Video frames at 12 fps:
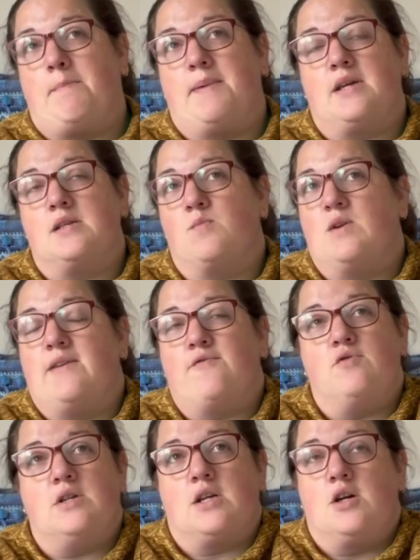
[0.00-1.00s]
because when I've
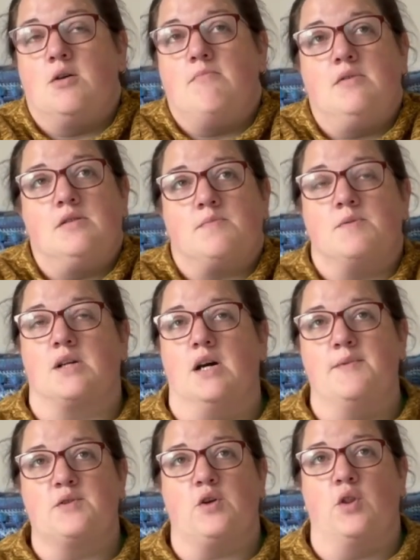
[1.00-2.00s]
already got multiple
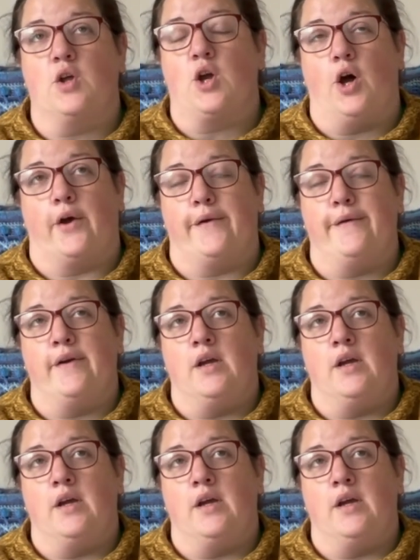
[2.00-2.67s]
garments on the go,